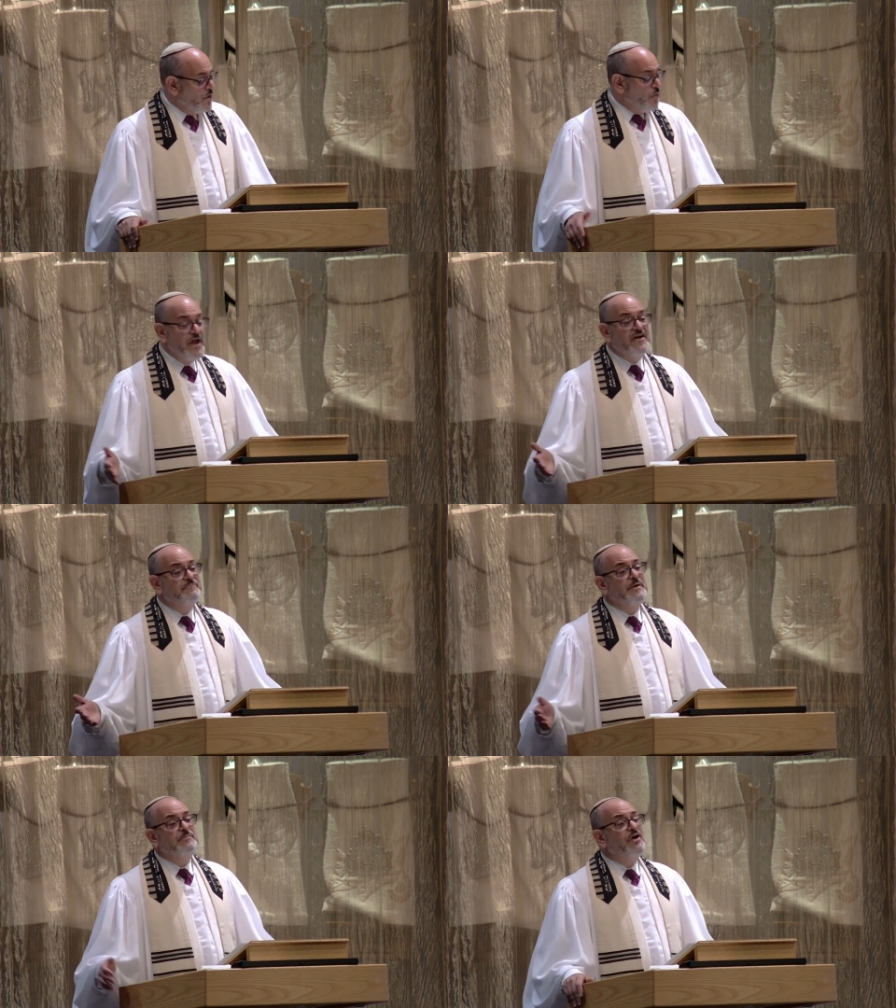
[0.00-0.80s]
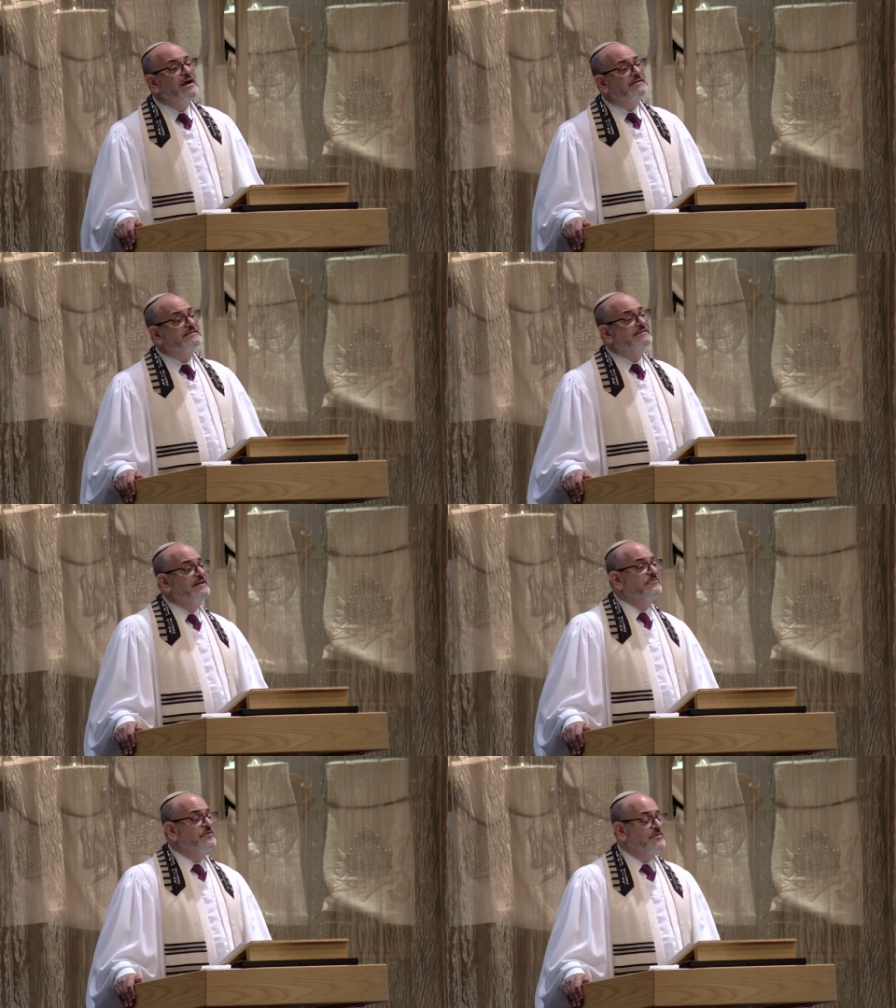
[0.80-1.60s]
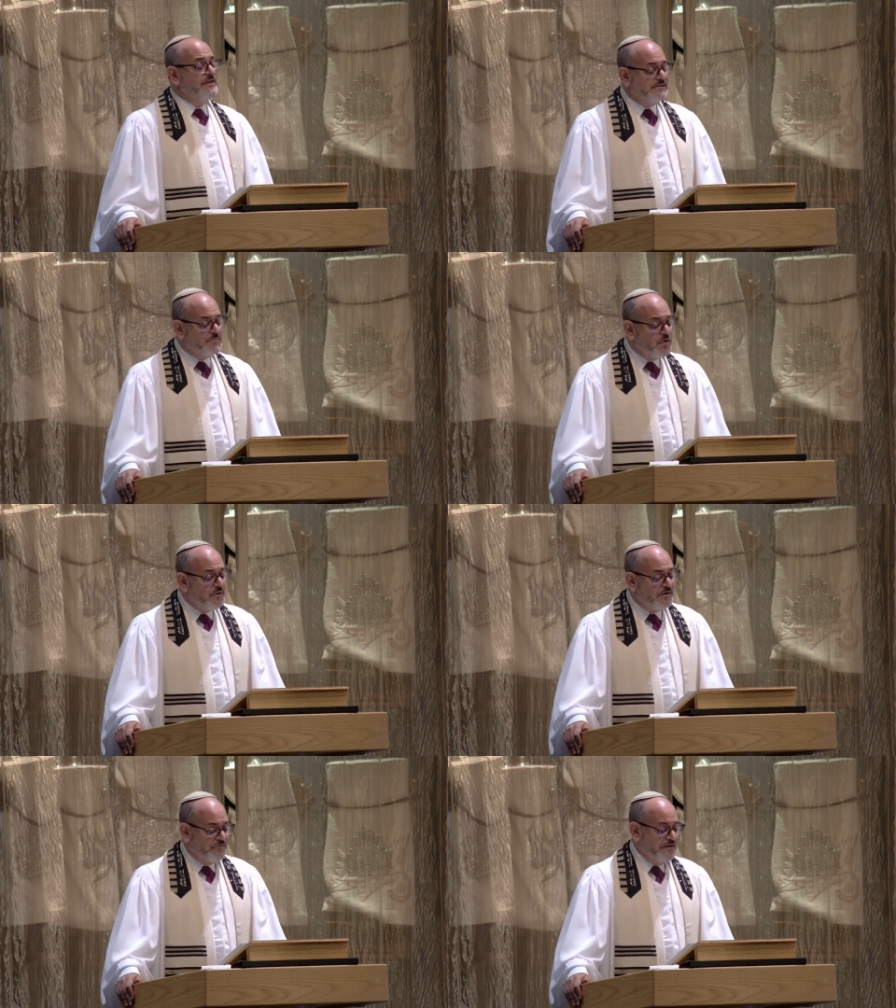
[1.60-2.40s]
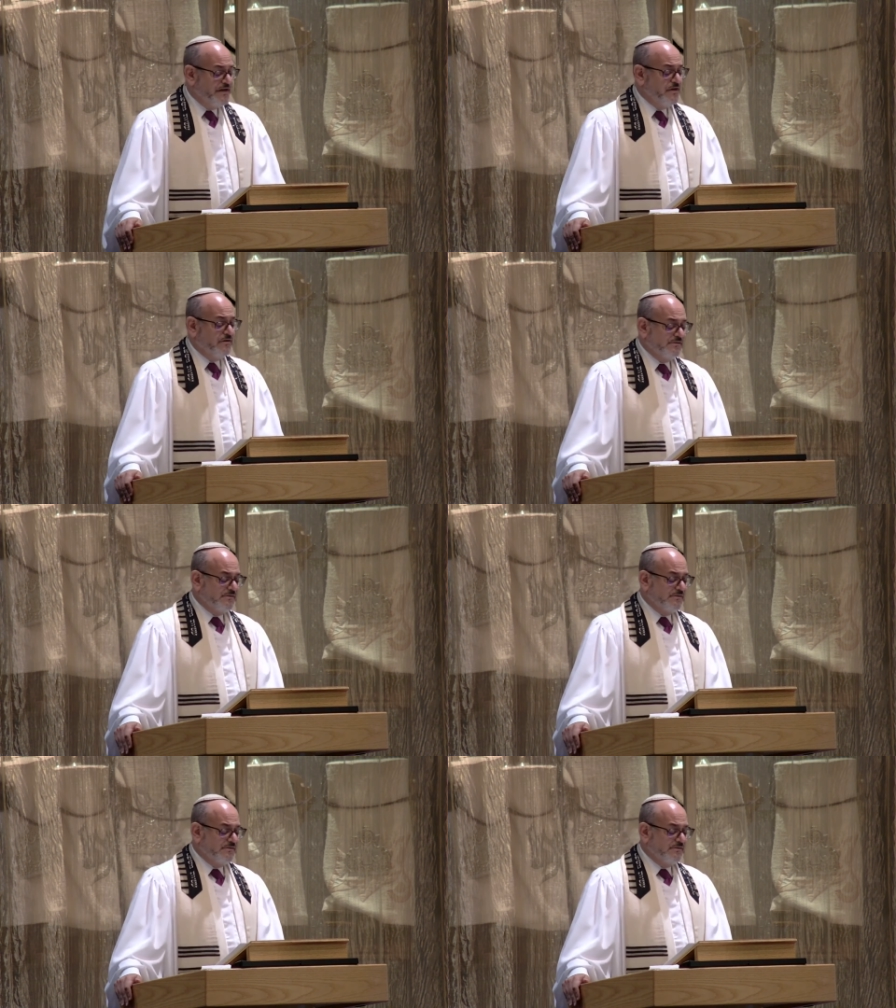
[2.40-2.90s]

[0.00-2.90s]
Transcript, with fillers: We have been practicing for this moment for years.